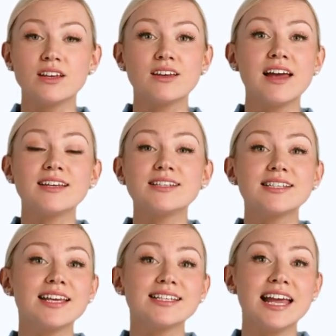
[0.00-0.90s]
Then
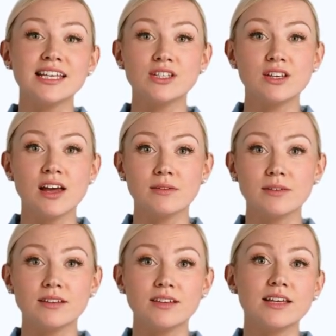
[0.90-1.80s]
set text
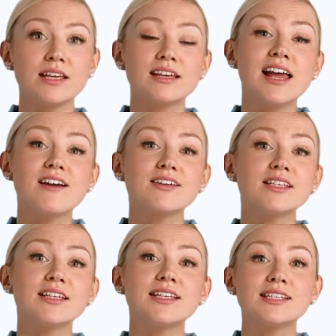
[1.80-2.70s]
alignment,
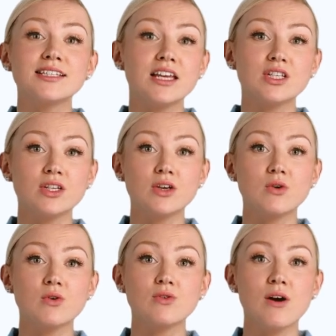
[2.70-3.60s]
left, center,
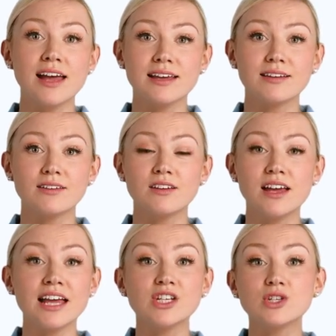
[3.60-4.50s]
or right,
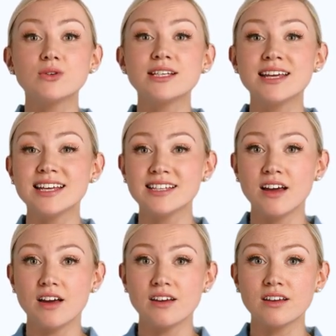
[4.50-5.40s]
and choose a text
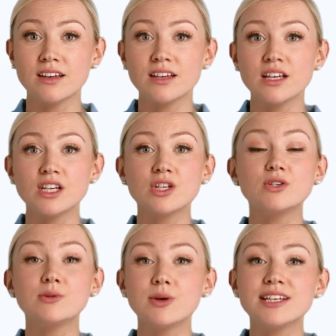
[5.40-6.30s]
color.
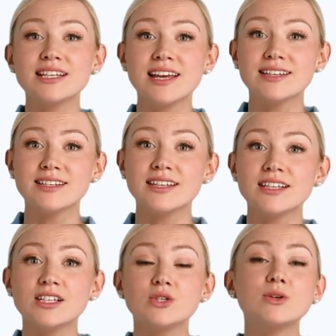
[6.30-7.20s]
Use presets,
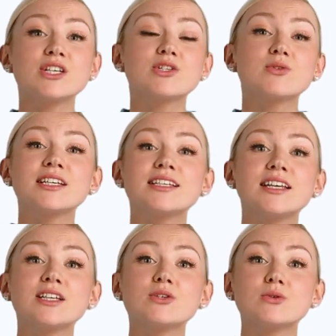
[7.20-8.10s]
switch to
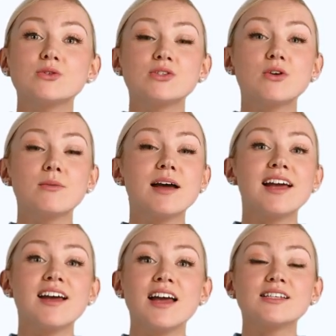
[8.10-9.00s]
recently used, or pick
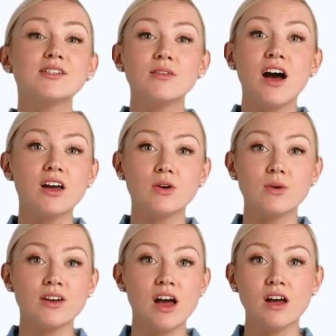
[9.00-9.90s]
a custom color
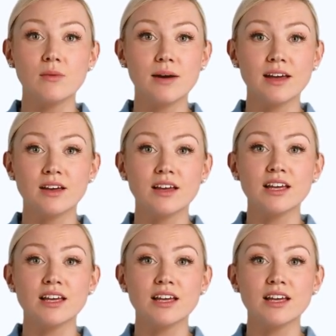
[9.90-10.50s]
with the color picker.